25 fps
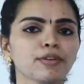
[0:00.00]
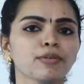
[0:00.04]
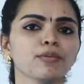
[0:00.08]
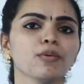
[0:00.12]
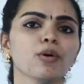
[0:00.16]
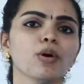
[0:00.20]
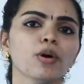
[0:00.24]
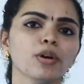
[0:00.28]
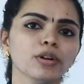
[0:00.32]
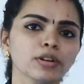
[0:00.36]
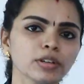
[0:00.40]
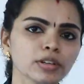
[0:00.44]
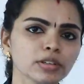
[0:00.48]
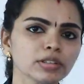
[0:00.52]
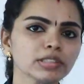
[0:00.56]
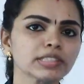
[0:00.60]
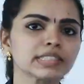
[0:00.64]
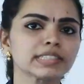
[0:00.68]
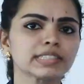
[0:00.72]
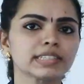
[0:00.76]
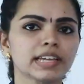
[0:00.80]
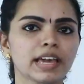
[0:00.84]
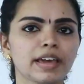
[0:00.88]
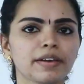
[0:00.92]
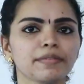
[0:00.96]
you want to
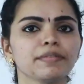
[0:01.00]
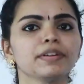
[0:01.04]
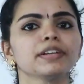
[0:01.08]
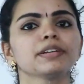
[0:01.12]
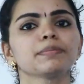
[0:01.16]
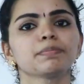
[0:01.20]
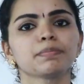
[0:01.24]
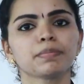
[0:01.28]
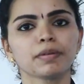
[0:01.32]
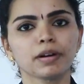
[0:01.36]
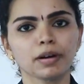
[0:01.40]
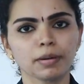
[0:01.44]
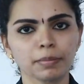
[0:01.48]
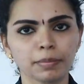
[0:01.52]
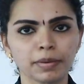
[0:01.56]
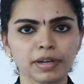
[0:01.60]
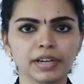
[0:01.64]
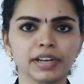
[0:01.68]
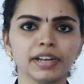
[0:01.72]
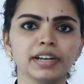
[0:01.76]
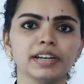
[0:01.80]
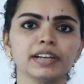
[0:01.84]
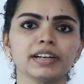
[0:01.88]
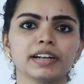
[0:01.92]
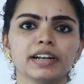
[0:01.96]
save it
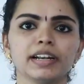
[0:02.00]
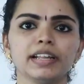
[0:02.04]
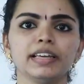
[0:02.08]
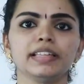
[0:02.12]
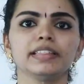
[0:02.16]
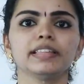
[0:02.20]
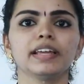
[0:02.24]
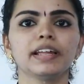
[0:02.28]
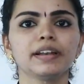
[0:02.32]
permanently,